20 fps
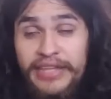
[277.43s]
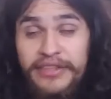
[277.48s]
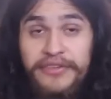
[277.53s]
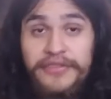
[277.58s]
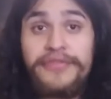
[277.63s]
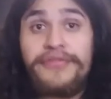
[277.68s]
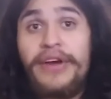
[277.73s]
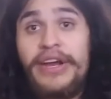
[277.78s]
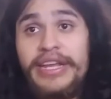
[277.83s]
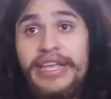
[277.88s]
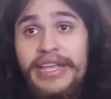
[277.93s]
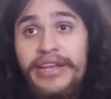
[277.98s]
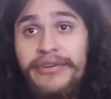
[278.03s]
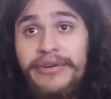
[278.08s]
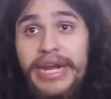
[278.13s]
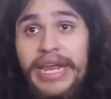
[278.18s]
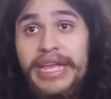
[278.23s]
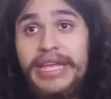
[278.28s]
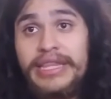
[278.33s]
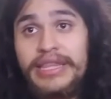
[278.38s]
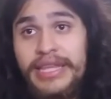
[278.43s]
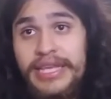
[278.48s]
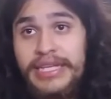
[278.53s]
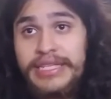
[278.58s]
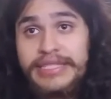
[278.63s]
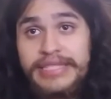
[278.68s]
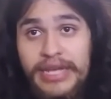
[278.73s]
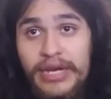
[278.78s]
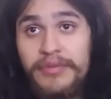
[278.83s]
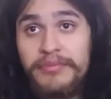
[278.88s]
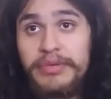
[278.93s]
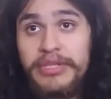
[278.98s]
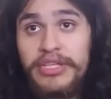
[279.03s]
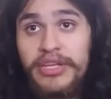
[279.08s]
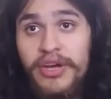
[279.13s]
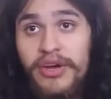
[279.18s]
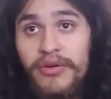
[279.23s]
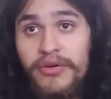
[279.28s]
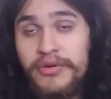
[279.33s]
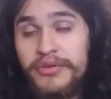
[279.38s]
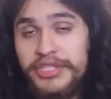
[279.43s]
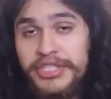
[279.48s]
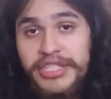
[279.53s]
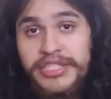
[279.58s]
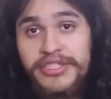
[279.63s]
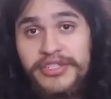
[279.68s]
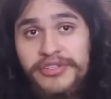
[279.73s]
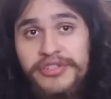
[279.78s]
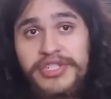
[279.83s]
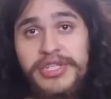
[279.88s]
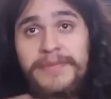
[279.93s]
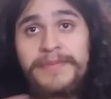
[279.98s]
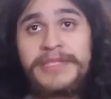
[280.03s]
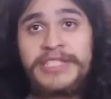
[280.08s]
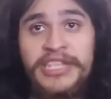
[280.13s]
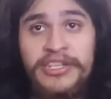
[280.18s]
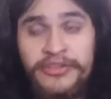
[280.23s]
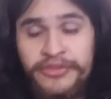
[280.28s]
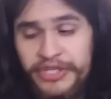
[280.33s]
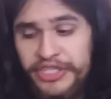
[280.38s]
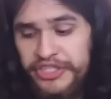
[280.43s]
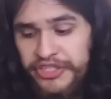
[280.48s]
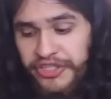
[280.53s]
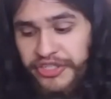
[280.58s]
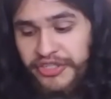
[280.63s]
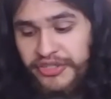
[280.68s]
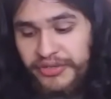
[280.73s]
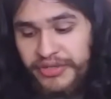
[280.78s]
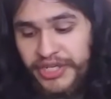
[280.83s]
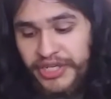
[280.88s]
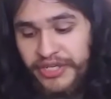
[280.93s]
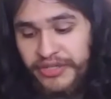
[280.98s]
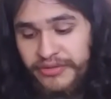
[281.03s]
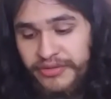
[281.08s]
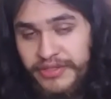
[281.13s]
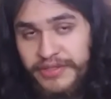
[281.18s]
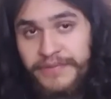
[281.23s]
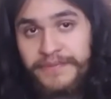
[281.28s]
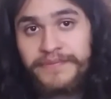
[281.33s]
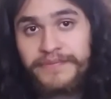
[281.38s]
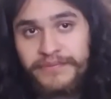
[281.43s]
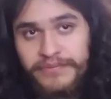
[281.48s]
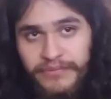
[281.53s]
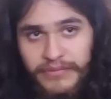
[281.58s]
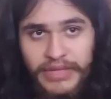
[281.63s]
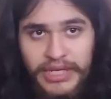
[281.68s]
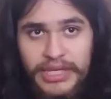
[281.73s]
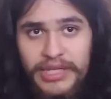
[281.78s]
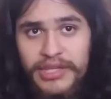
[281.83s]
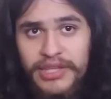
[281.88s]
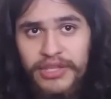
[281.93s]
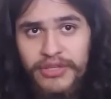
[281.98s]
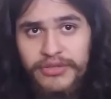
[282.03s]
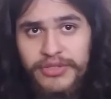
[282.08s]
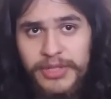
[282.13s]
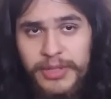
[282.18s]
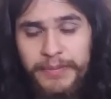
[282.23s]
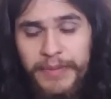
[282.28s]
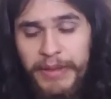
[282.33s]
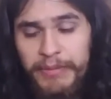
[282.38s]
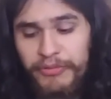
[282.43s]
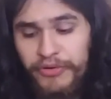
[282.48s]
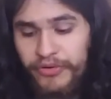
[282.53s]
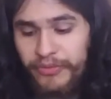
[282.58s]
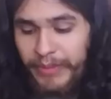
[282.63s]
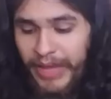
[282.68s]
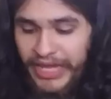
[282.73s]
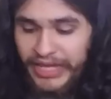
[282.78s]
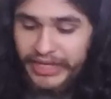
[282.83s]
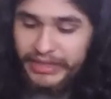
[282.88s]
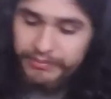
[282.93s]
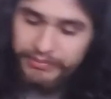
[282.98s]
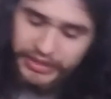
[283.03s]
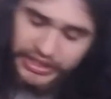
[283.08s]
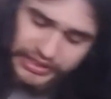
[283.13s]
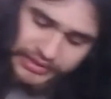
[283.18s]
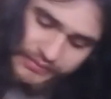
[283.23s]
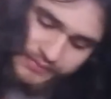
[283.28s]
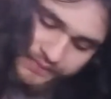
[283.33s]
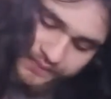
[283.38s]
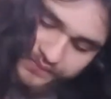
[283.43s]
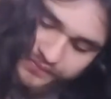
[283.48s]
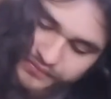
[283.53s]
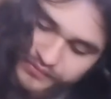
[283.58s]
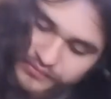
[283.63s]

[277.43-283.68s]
and they're fucking great. Links down below, or just search up Sun Creature Studios. And those are the people who make it, but